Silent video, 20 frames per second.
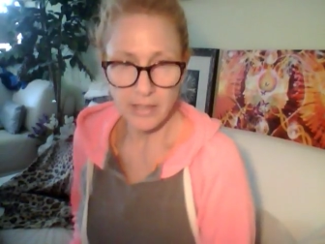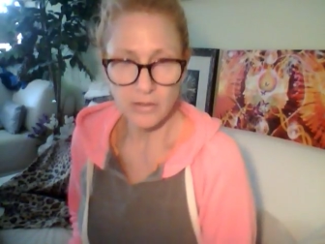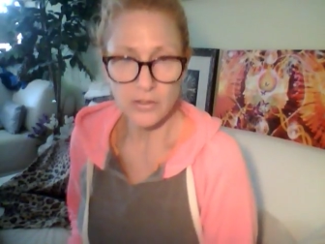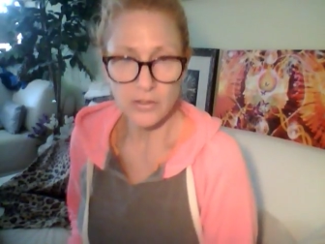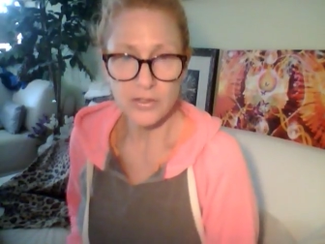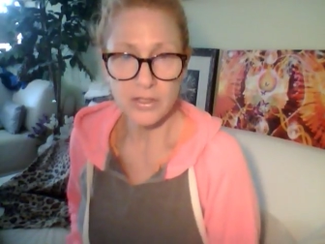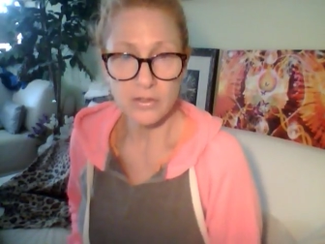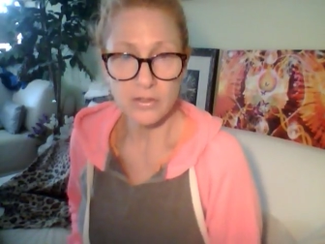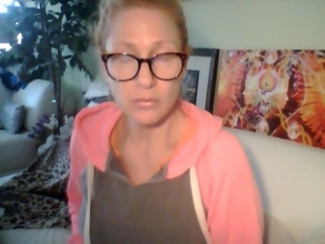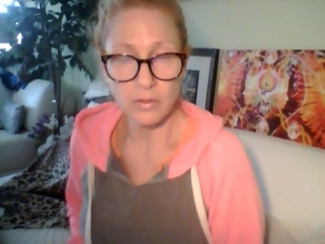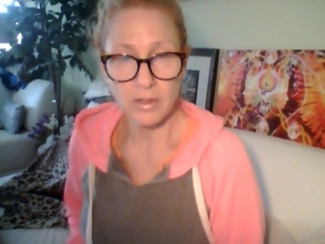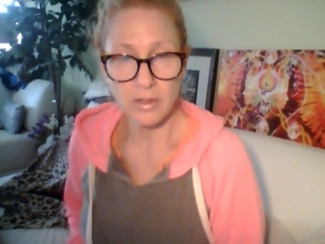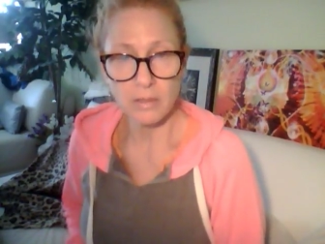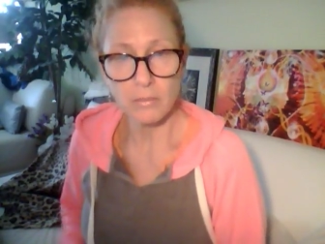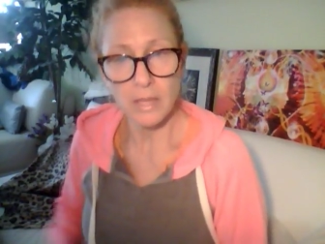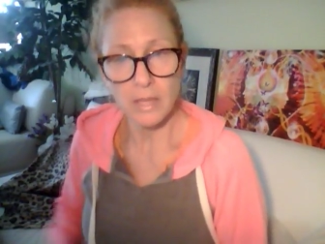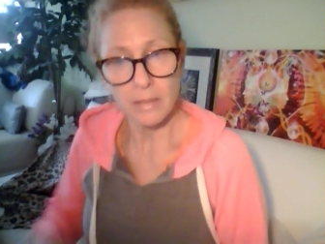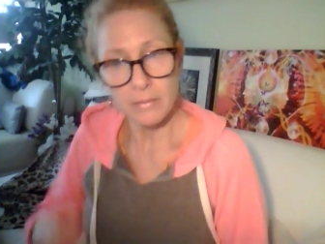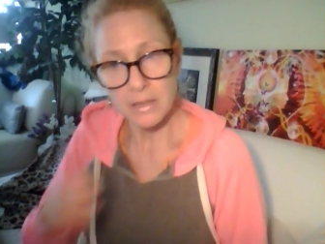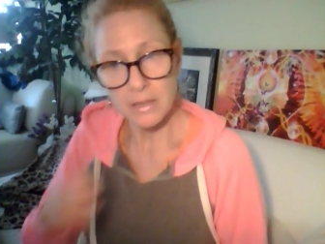energies
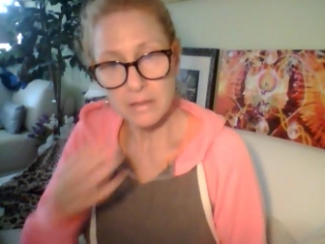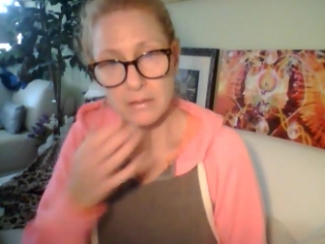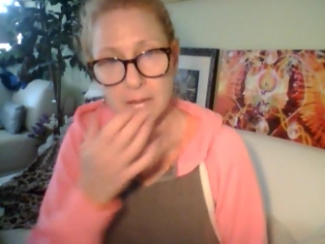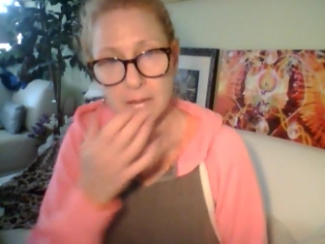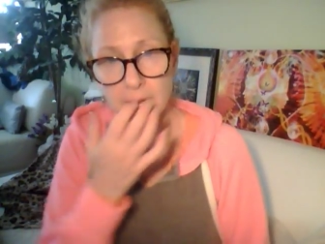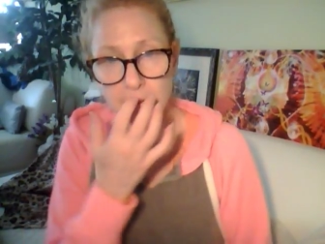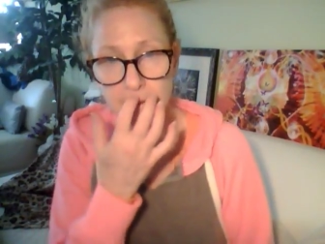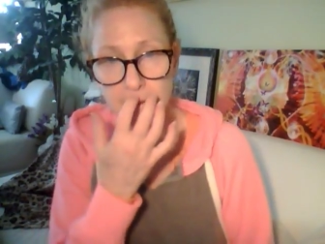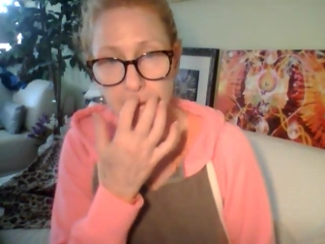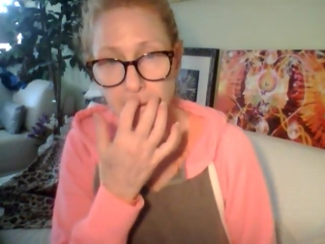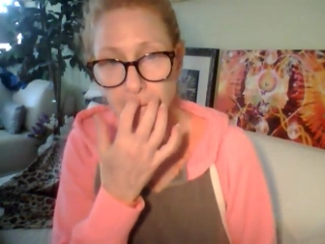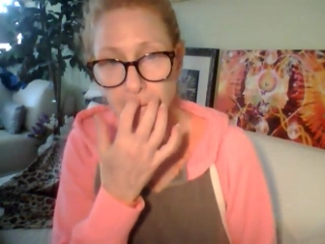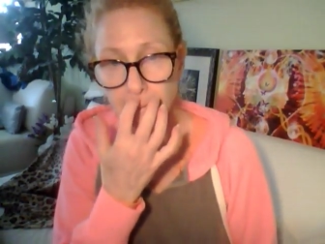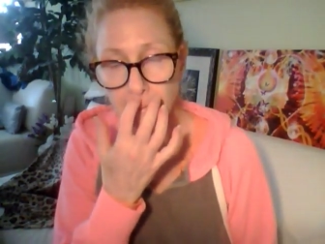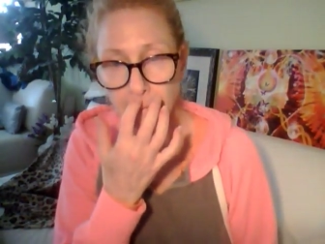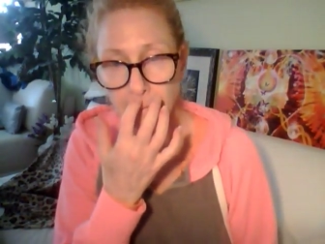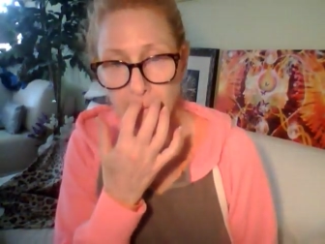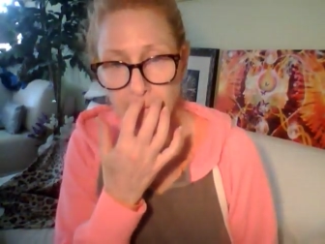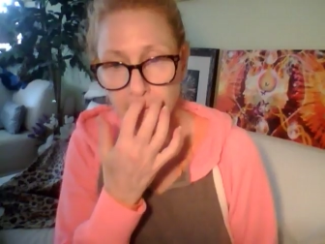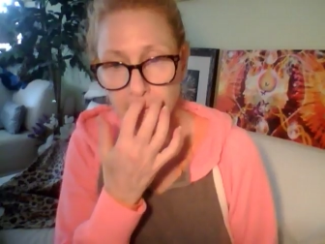within my music, so
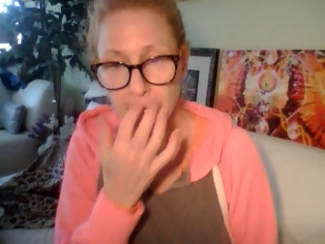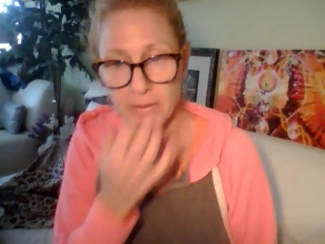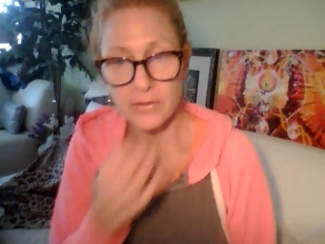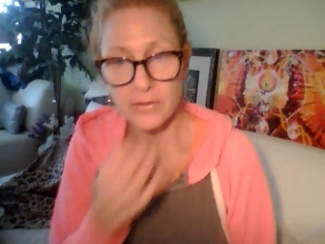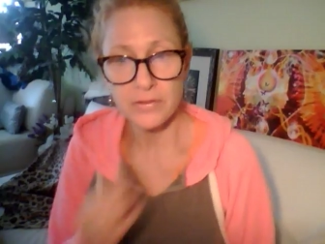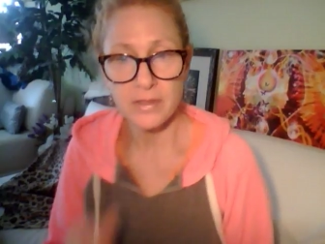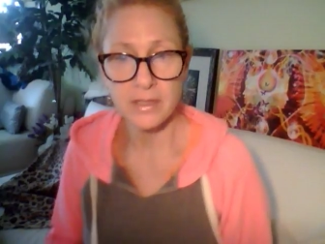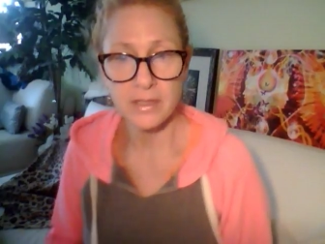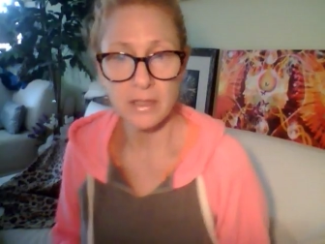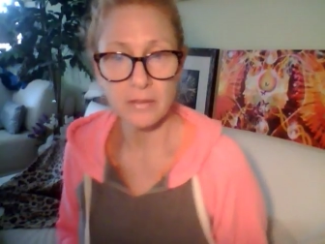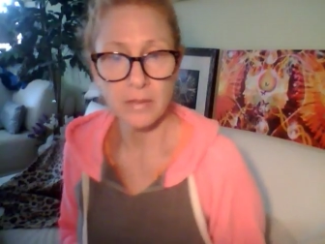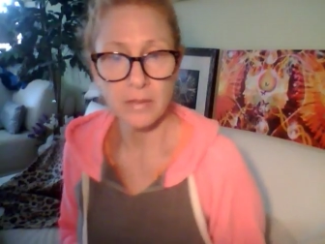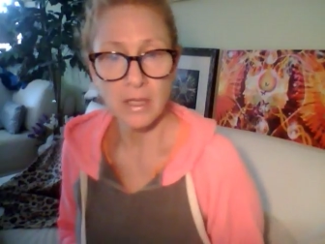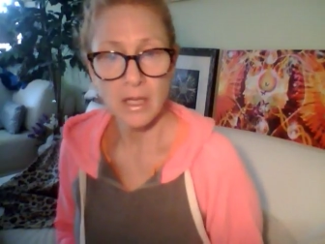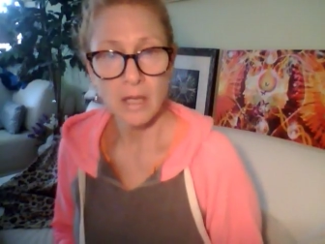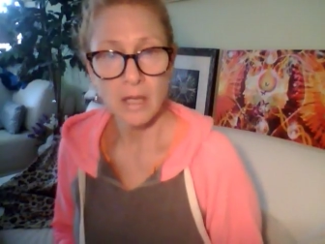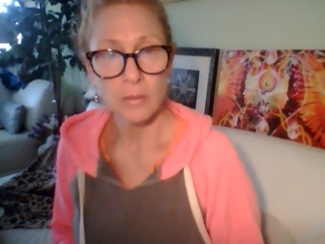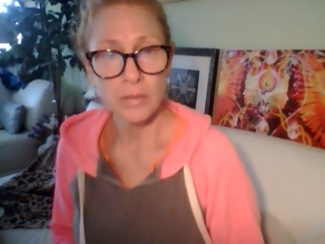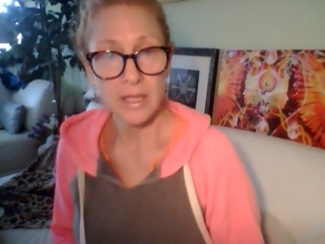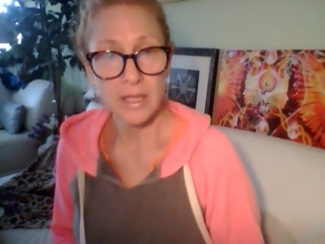if you're interested.
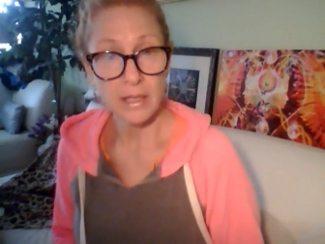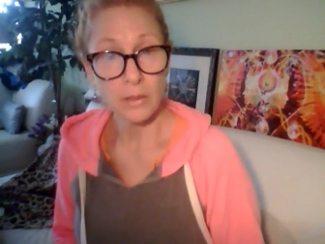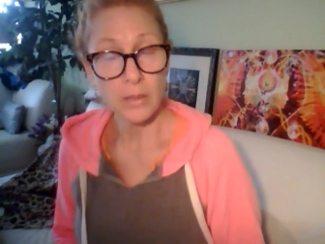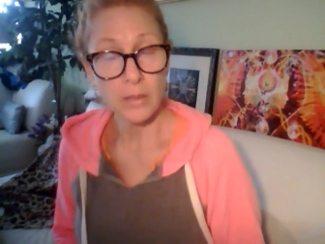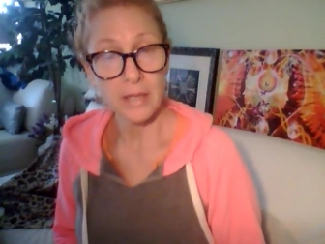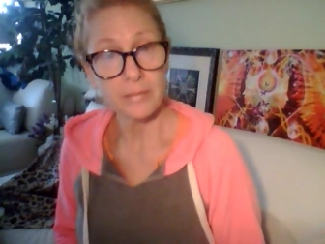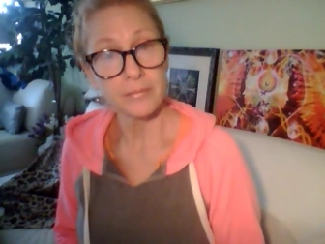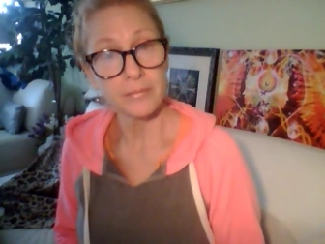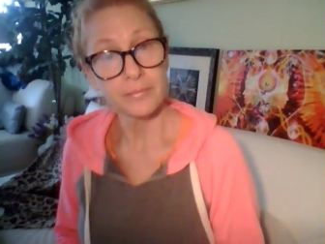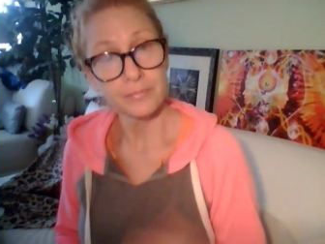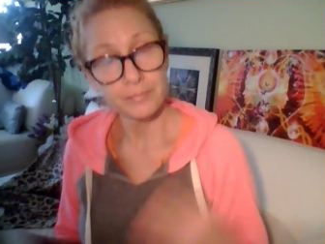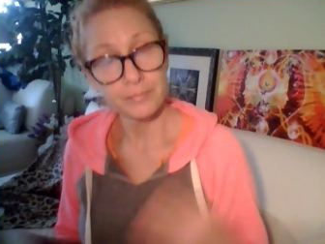But anyway,